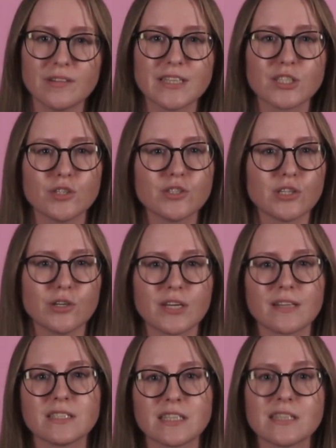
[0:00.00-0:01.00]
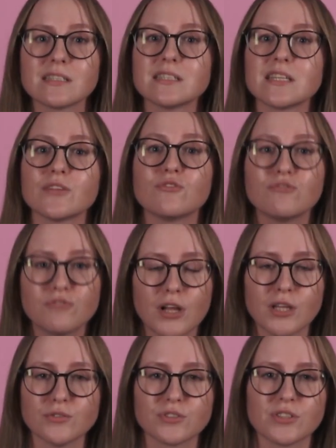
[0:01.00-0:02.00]
let's also look at the sentence that
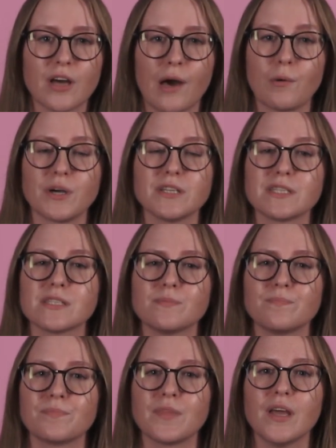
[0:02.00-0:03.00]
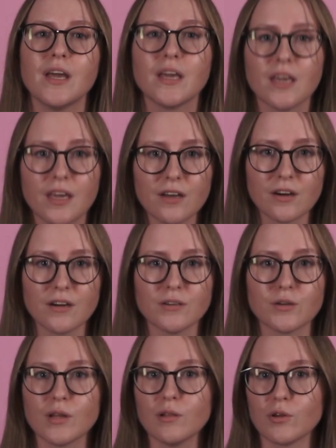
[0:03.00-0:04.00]
follows ours. Here,
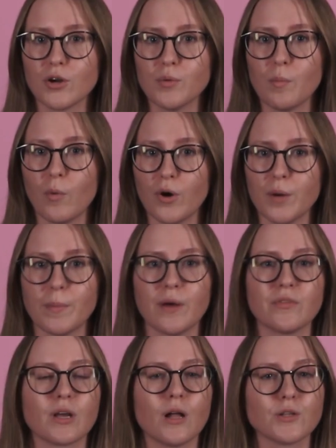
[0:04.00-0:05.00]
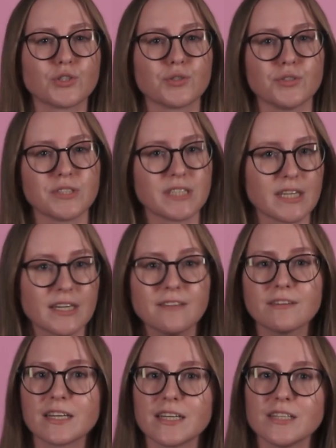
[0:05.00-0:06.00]
you can learn more about the cultural
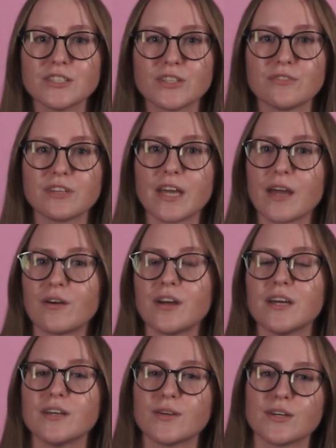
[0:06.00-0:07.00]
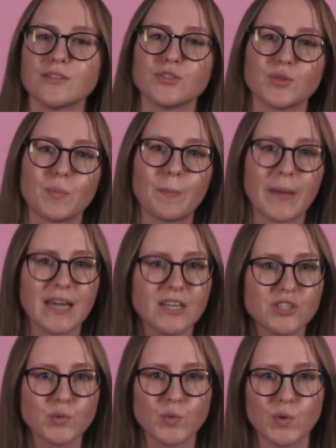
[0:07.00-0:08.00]
significance of the area. You can do a
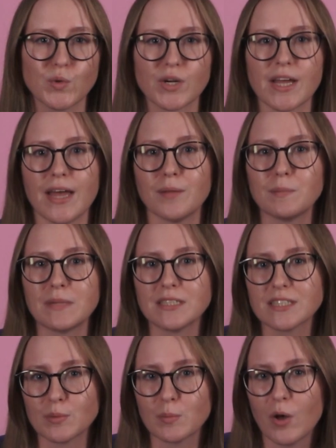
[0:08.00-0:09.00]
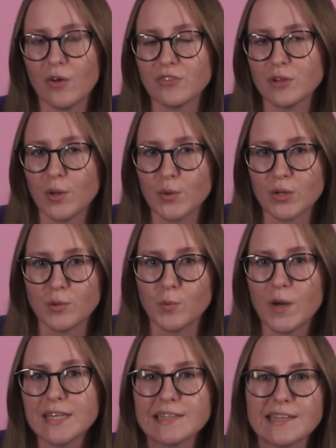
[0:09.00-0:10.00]
base walk and meet some of the local
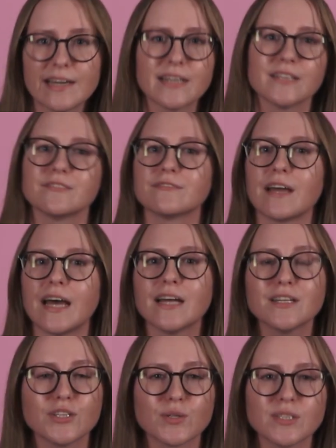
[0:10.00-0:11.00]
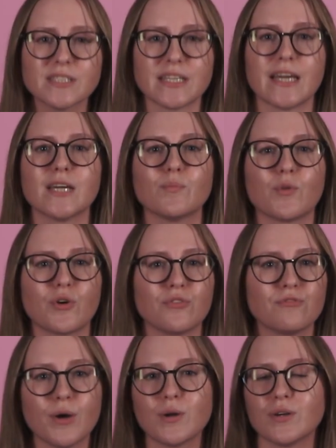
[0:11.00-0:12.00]
wildlife, and you can take more
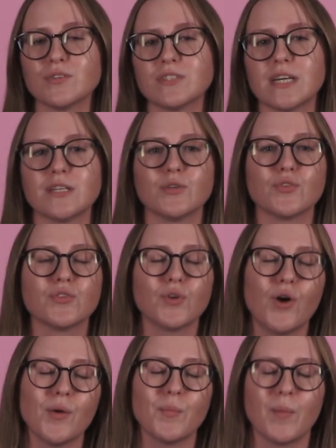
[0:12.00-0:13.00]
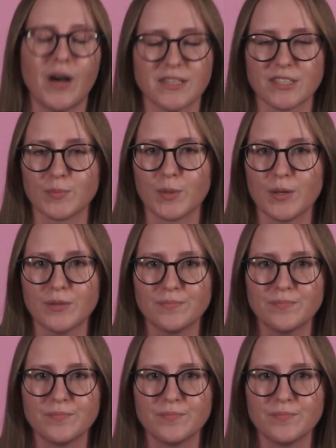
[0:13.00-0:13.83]
photos than you thought possible.